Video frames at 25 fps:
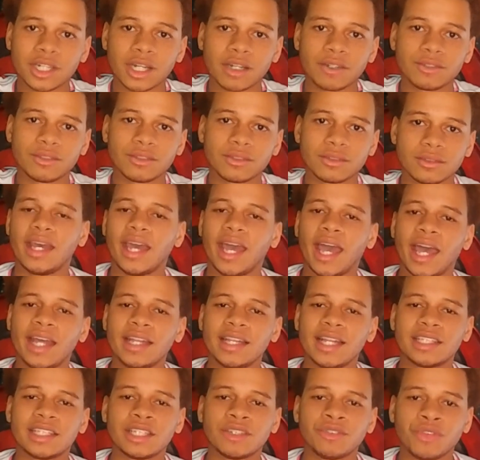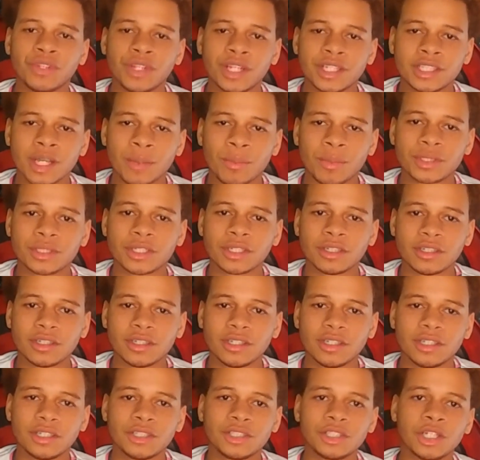stuff. And that's it for this episode.
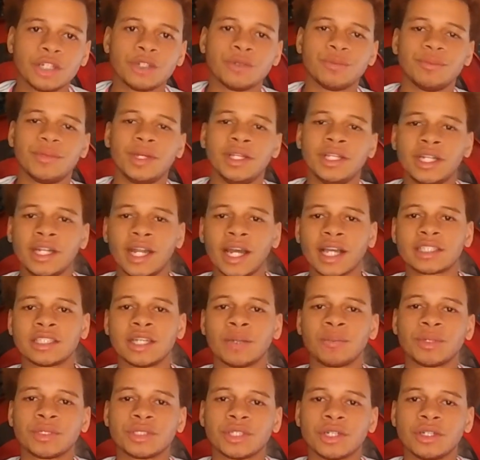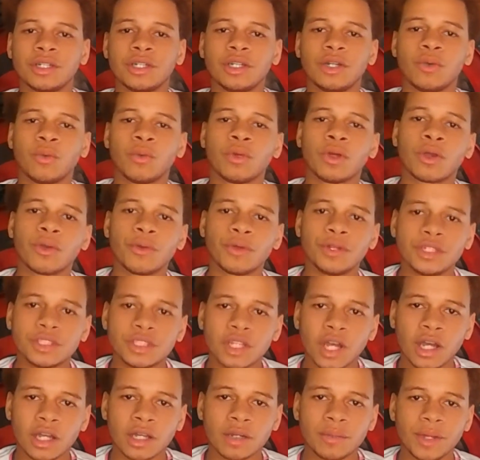So, in the next episode, we're going to
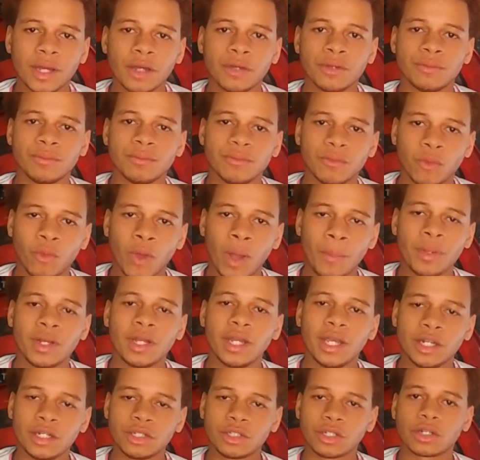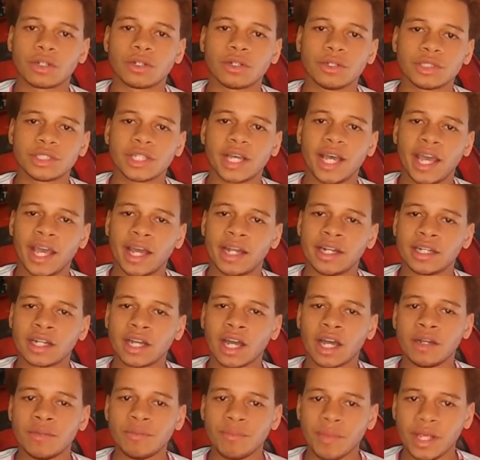talk about weapon internals and
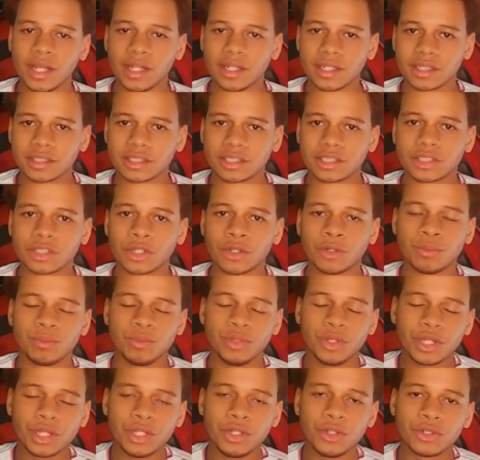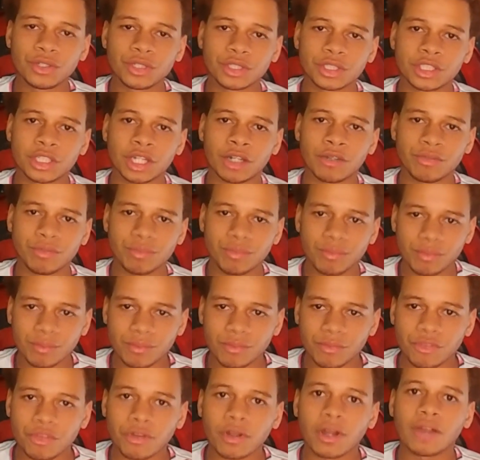gun maintenance, so you can use your stuff
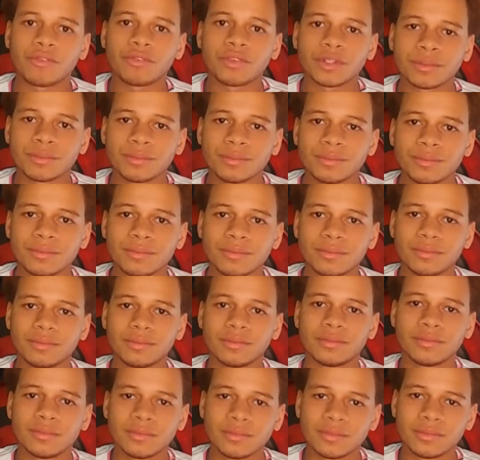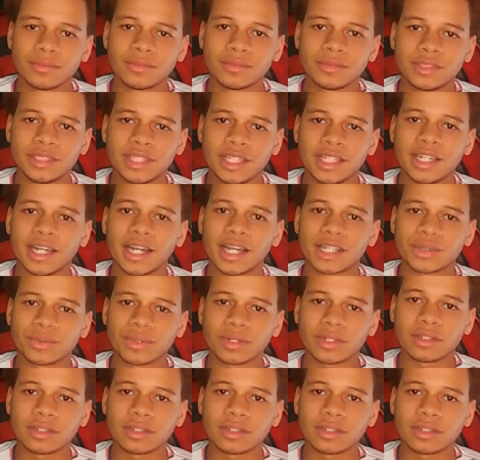forever. See you in the next